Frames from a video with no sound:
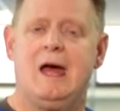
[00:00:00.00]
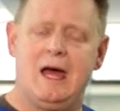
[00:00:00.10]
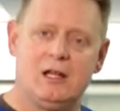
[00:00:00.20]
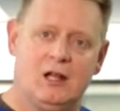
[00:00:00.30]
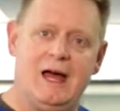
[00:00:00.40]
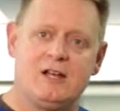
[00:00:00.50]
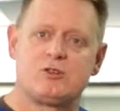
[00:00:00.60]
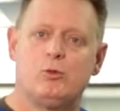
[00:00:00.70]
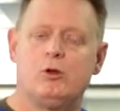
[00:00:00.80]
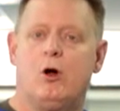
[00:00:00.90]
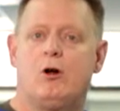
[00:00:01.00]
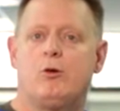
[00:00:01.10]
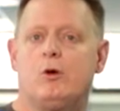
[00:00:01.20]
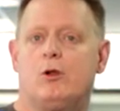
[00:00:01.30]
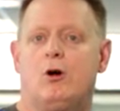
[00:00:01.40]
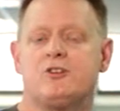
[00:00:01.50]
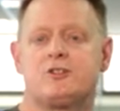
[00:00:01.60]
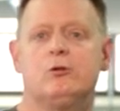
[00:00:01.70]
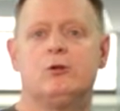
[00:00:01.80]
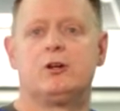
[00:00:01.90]
And last, we'll, all, we'll
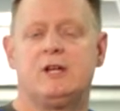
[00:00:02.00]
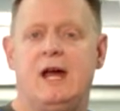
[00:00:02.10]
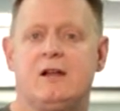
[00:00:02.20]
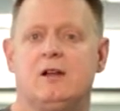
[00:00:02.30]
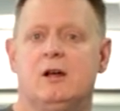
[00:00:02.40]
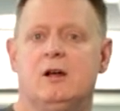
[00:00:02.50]
also look at